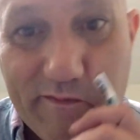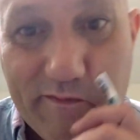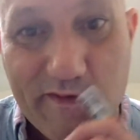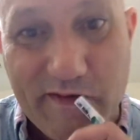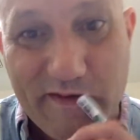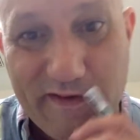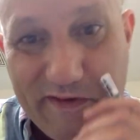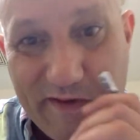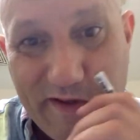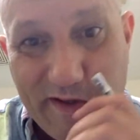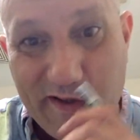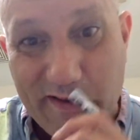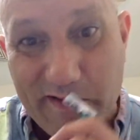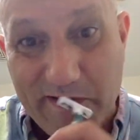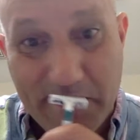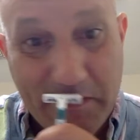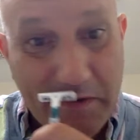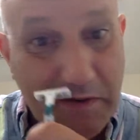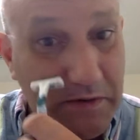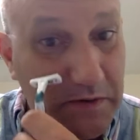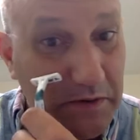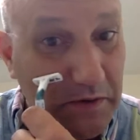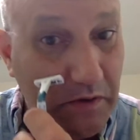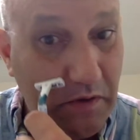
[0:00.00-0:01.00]
first 10
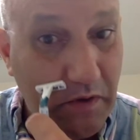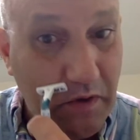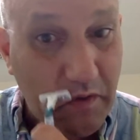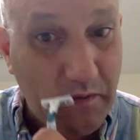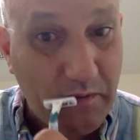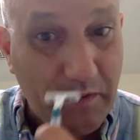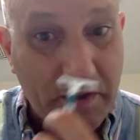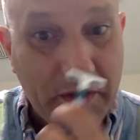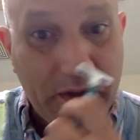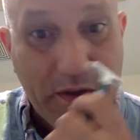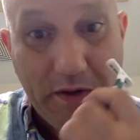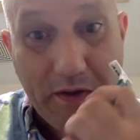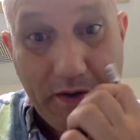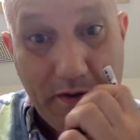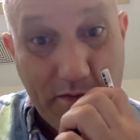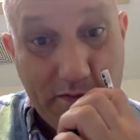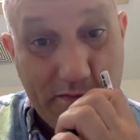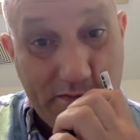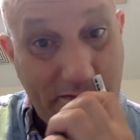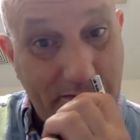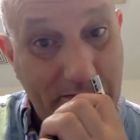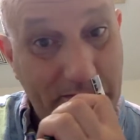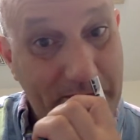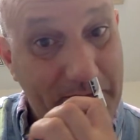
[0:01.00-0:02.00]
years doing it with 2,
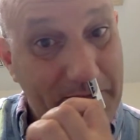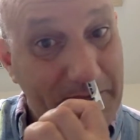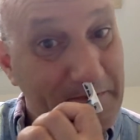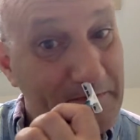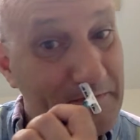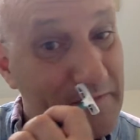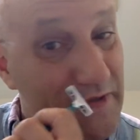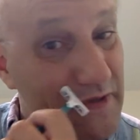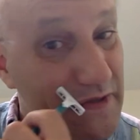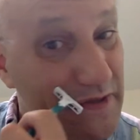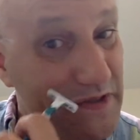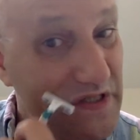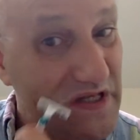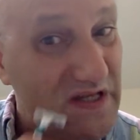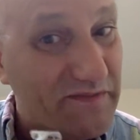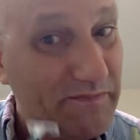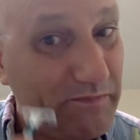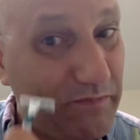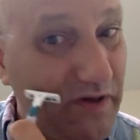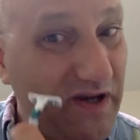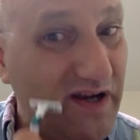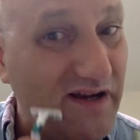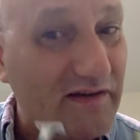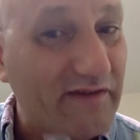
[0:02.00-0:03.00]
but just
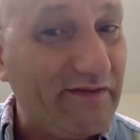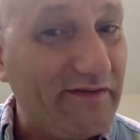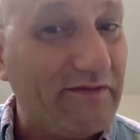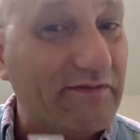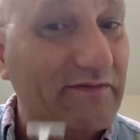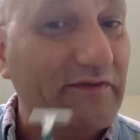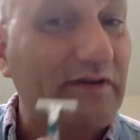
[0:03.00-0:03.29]
practice